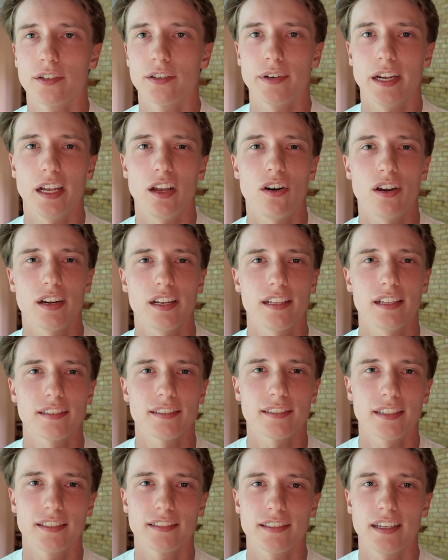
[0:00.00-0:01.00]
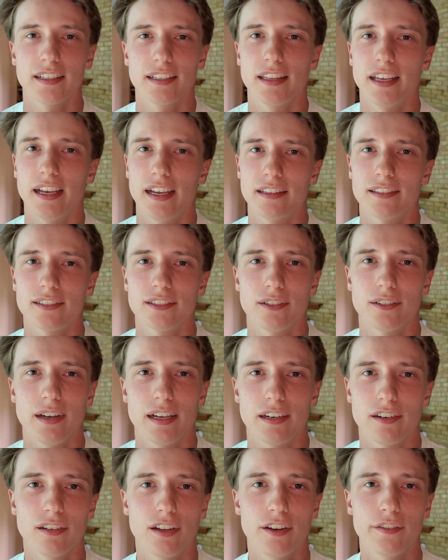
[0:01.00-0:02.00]
the right audience, things like that. So
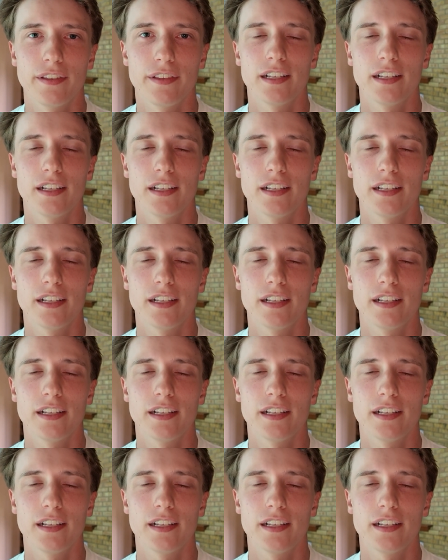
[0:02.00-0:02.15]
I don't know if